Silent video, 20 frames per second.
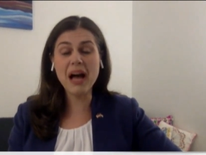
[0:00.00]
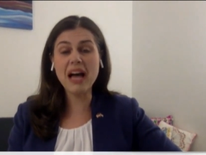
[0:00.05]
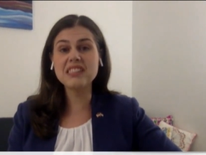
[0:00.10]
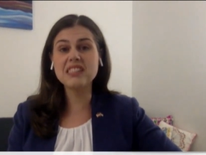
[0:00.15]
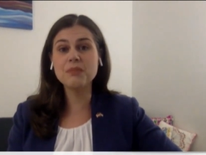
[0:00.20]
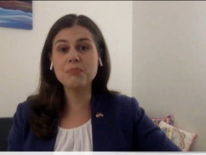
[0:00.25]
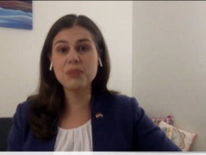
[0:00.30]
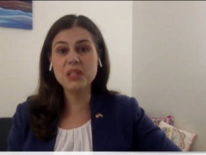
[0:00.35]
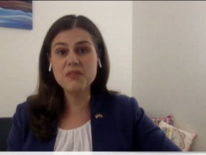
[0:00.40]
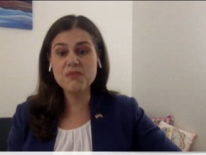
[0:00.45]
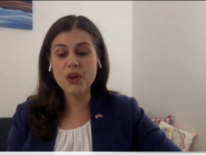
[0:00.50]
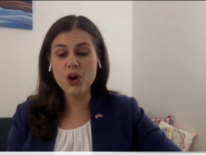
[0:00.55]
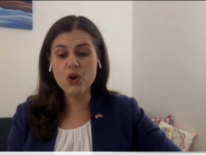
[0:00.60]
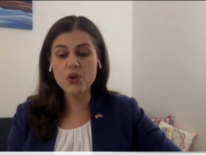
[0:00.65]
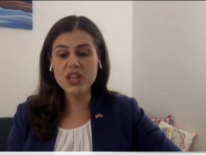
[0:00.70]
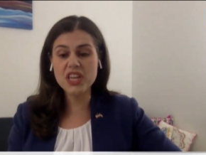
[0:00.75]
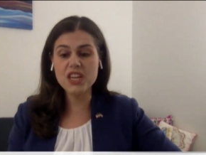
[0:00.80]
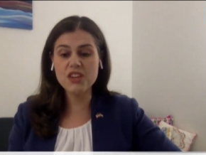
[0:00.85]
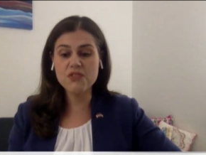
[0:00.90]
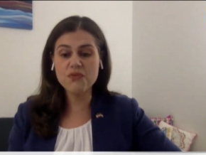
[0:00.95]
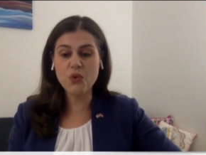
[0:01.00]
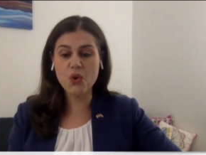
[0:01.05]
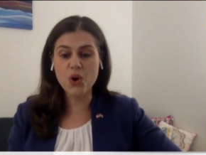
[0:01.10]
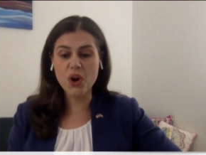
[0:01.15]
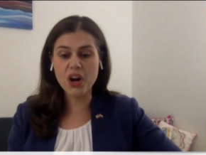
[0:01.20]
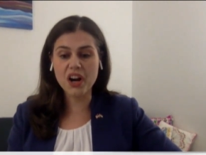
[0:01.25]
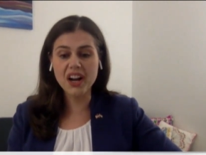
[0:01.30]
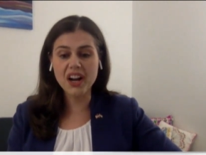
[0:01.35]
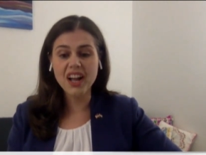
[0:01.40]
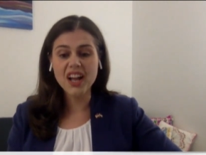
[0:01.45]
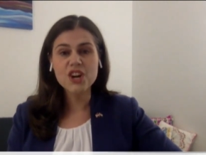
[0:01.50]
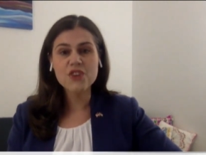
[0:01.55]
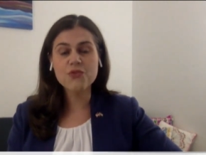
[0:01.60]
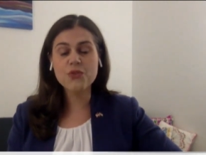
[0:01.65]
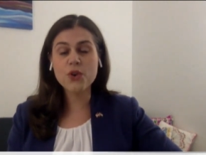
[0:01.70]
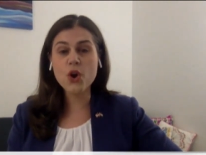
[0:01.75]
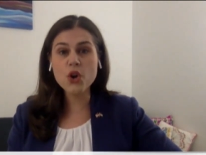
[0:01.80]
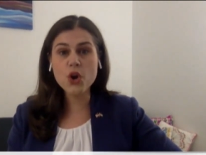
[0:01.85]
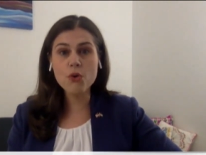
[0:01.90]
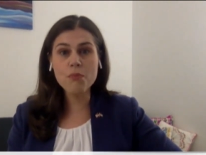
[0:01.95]
possibly voting for
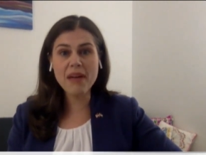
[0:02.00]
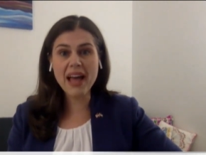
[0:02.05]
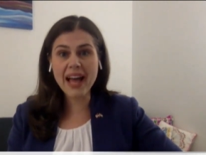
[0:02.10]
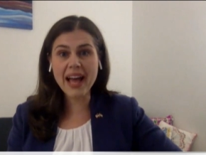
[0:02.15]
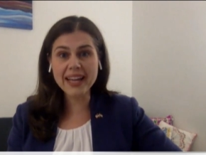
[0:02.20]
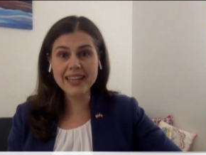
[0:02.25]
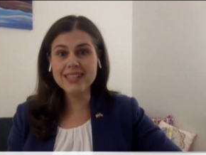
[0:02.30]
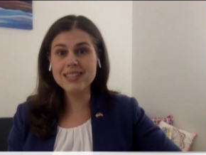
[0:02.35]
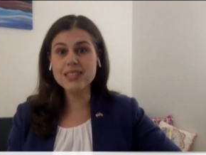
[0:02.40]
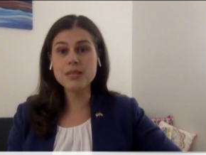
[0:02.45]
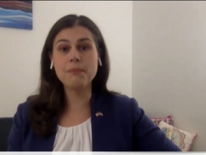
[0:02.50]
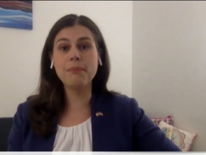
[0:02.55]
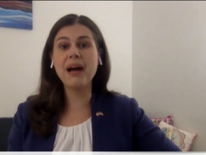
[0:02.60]
Frodo Baggins,